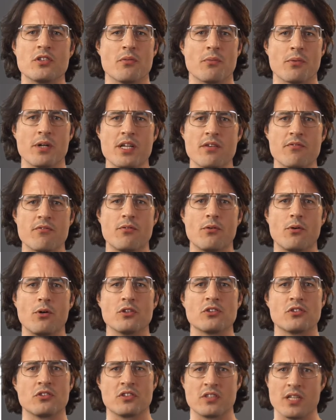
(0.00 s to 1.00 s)
and
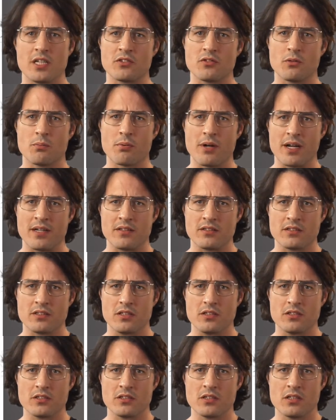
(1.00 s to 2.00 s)
reinforce successful
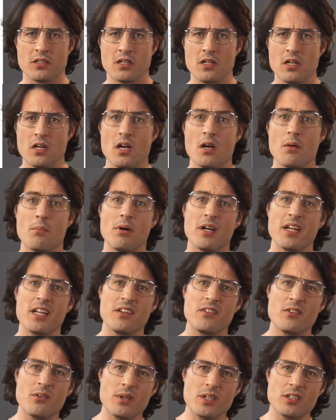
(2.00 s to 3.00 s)
practices. But in
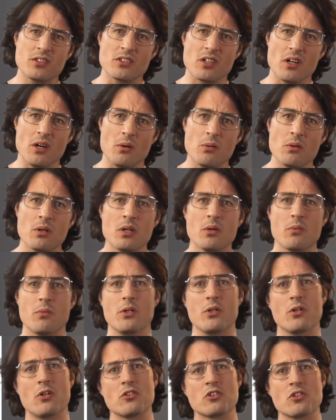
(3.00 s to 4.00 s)
doing so,
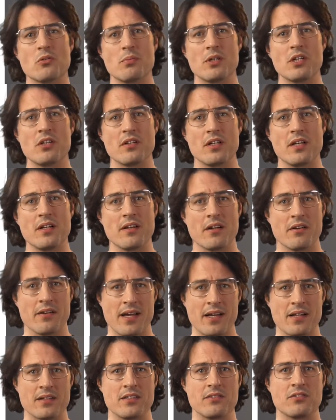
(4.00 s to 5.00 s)
we also build in their
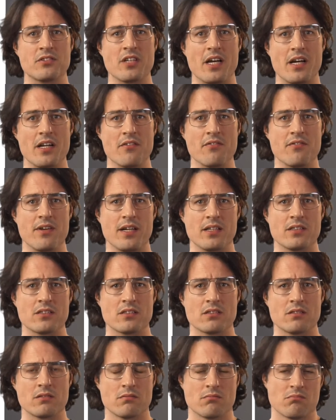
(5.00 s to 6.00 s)
negative side
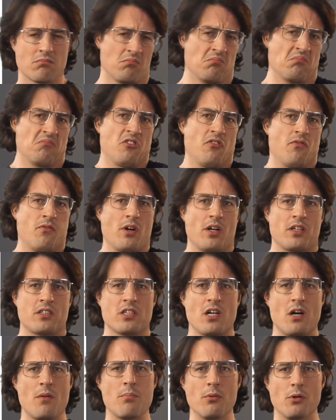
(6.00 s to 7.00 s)
effects. For
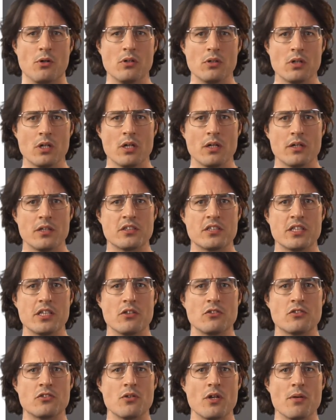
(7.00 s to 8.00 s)
example, the
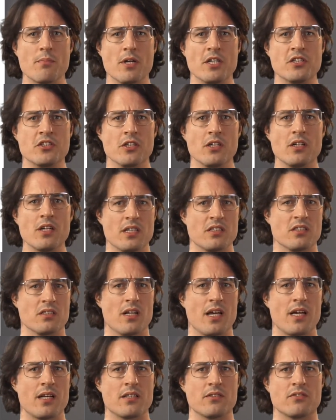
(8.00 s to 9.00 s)
CO2 emission as a
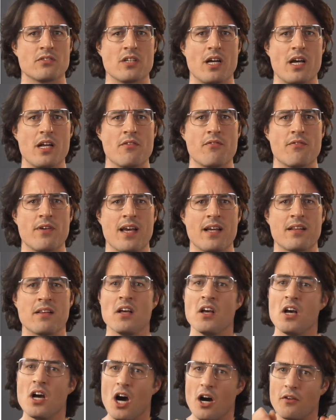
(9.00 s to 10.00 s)
negative side effect
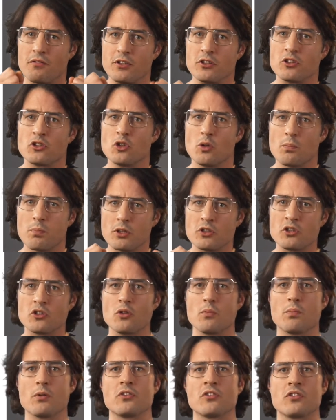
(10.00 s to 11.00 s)
of the
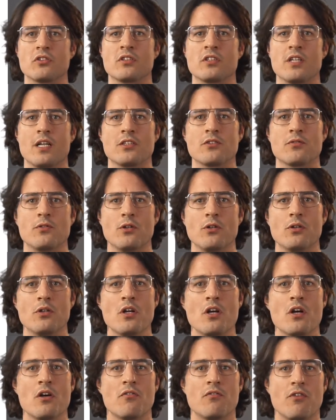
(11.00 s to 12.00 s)
super successful
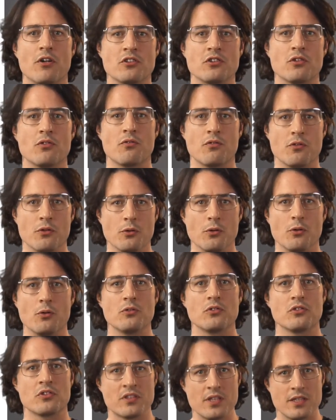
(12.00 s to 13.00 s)
fossil fuel
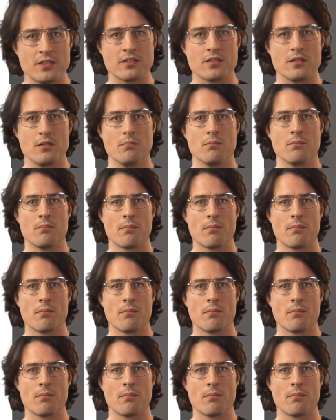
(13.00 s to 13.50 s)
system.